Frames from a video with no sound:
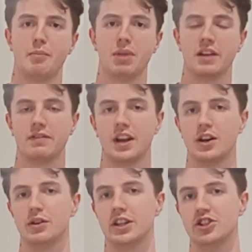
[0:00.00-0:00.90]
blood
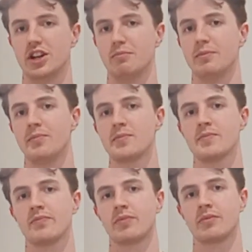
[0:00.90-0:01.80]
flow in the gym.
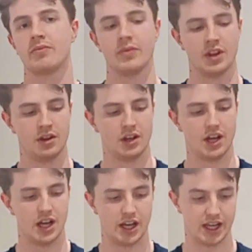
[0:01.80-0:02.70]

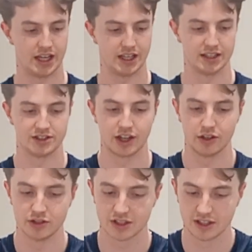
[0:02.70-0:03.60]
It is
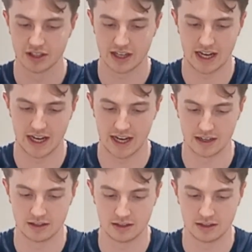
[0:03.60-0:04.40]
dosed at